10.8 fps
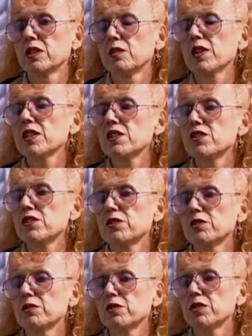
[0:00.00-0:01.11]
What does it
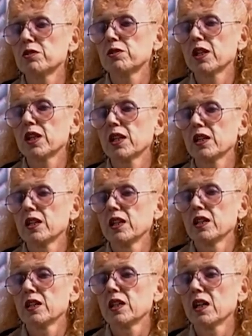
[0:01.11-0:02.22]
do to a
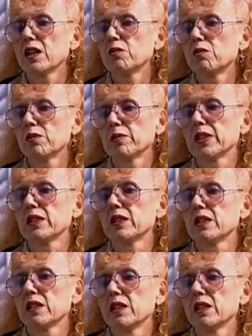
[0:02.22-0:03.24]
young woman